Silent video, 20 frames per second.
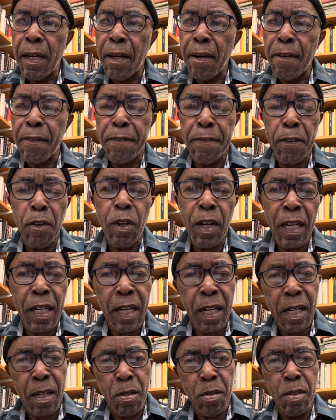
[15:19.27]

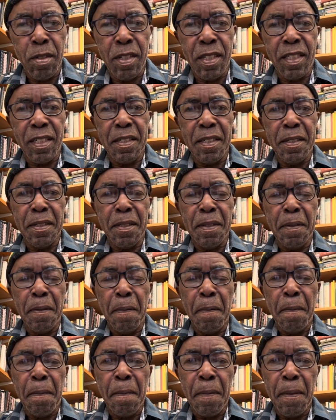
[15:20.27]
foreground,
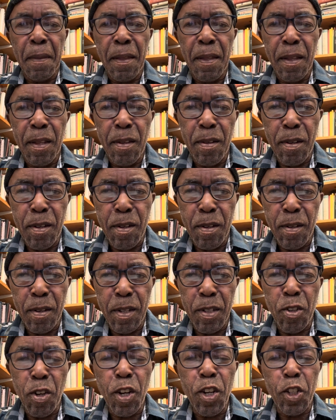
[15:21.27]
in
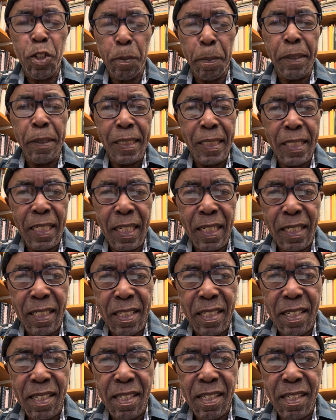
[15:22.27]
order to present